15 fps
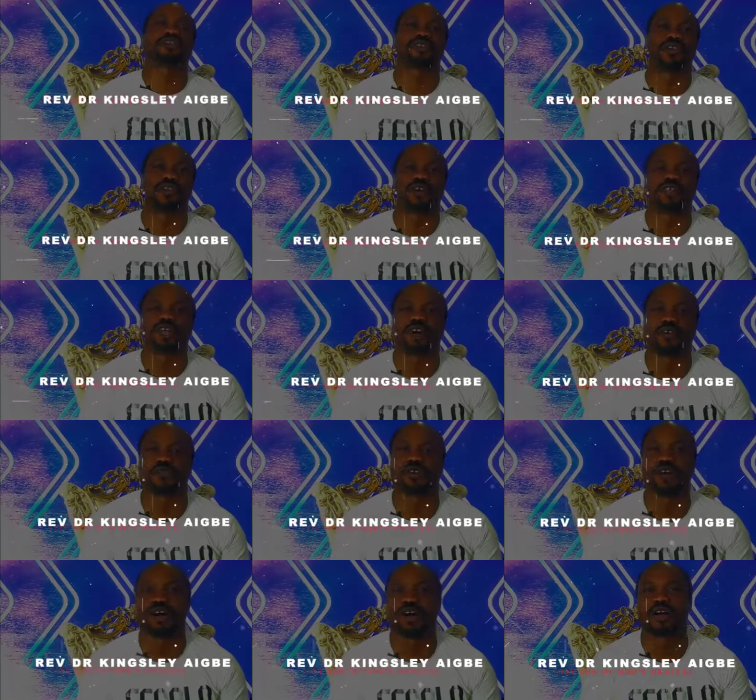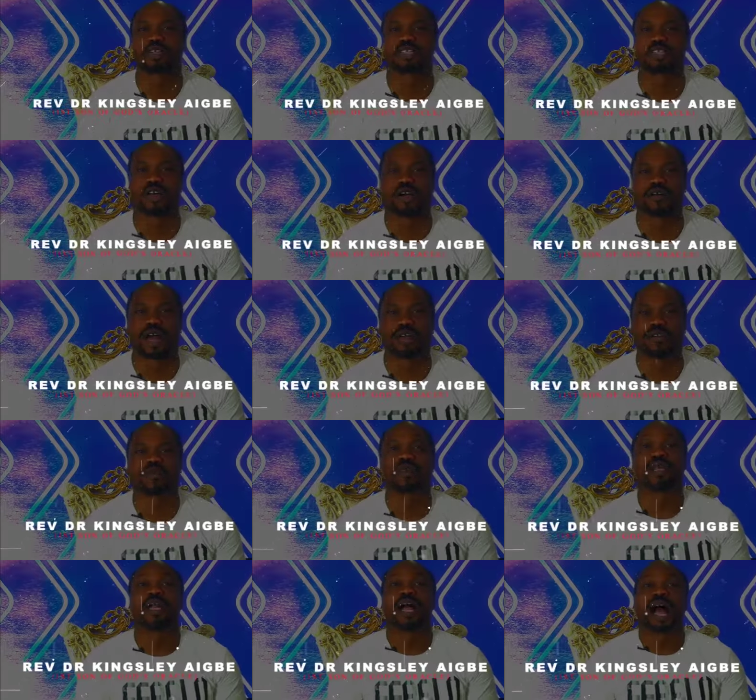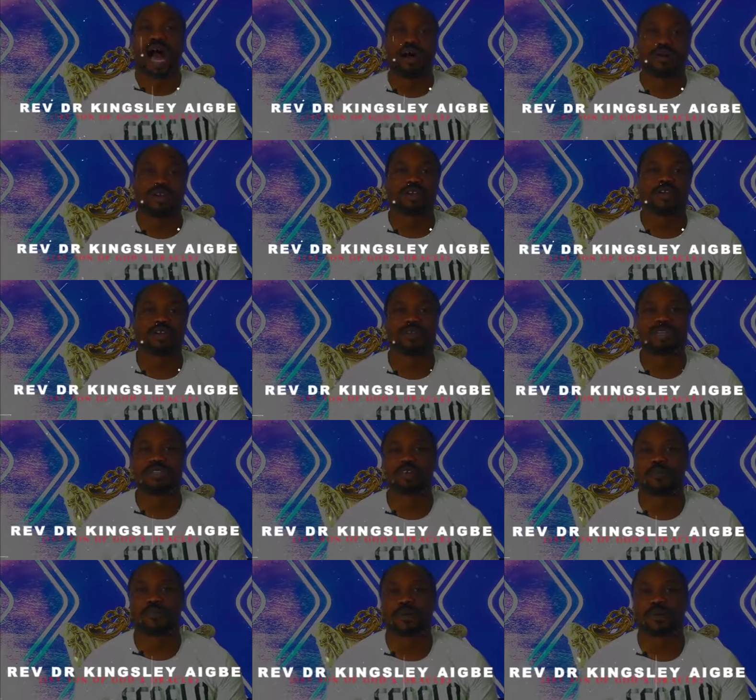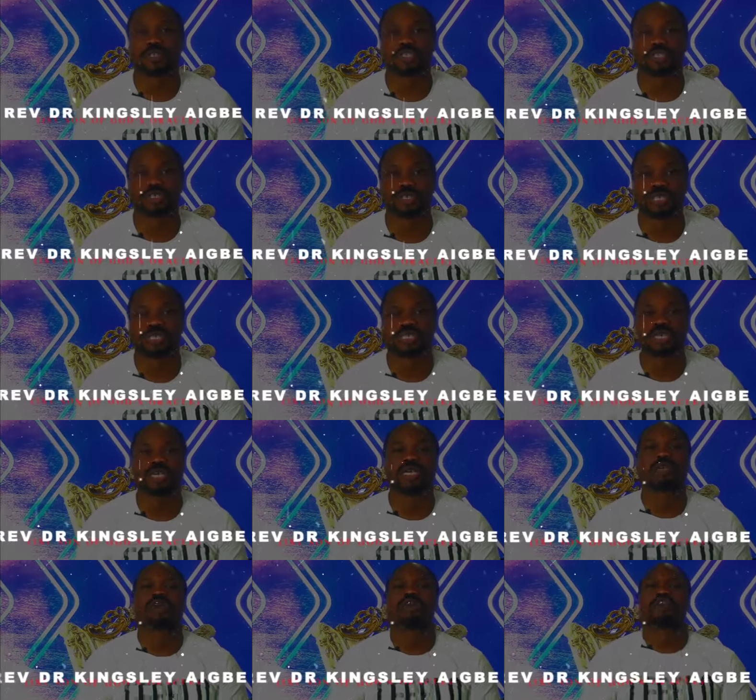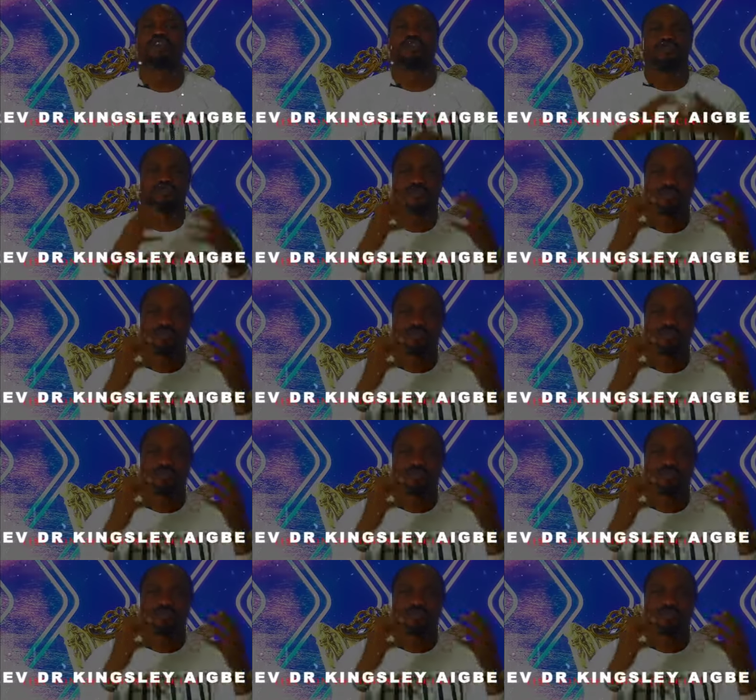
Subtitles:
son of God's oracle. I want to use this opportunity to